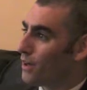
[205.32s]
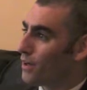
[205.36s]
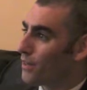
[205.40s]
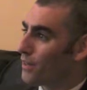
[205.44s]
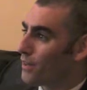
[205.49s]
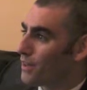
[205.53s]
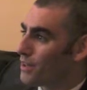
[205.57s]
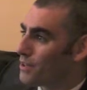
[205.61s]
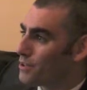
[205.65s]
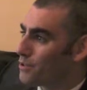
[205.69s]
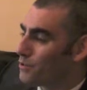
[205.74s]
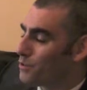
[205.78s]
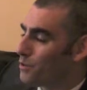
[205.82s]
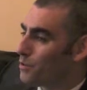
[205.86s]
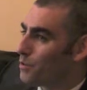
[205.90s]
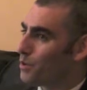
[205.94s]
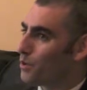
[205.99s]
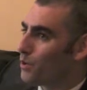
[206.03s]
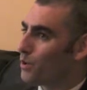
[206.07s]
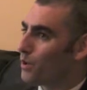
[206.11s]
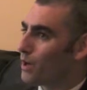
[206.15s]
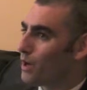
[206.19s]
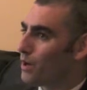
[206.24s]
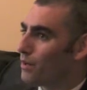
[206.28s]
I think there's a
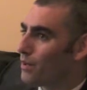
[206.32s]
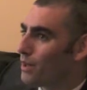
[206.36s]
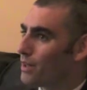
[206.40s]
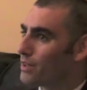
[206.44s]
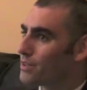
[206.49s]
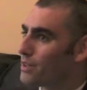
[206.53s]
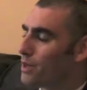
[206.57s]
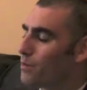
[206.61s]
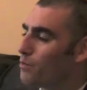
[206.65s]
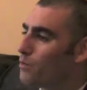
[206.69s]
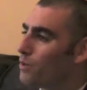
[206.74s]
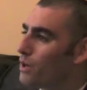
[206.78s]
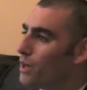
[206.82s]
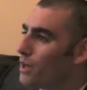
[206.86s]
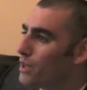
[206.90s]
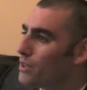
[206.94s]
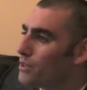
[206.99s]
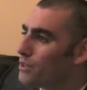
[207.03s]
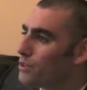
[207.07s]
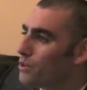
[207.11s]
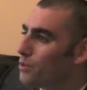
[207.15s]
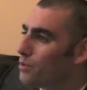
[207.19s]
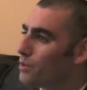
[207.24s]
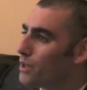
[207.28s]
report out there somewhere.
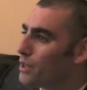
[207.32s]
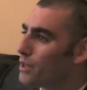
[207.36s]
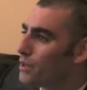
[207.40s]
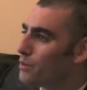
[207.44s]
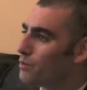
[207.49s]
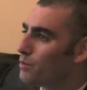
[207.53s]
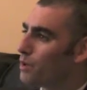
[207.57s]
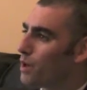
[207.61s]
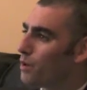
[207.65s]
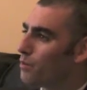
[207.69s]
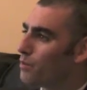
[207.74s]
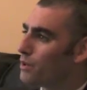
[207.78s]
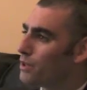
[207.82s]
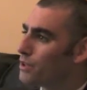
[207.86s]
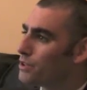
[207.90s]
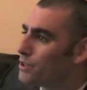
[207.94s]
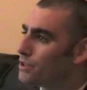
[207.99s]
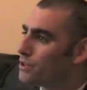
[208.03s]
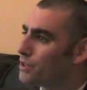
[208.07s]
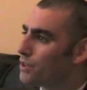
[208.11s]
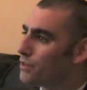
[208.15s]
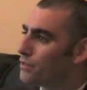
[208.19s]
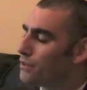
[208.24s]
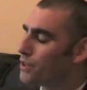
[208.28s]
It's not been
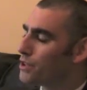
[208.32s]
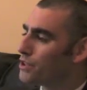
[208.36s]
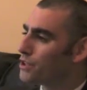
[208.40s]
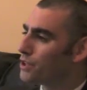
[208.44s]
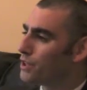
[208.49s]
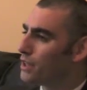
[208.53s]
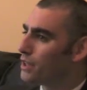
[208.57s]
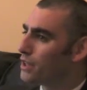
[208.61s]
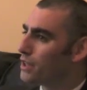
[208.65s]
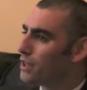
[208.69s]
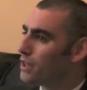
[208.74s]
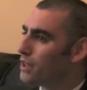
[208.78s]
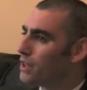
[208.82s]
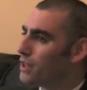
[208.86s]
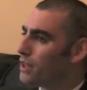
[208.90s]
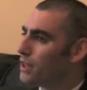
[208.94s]
published officially.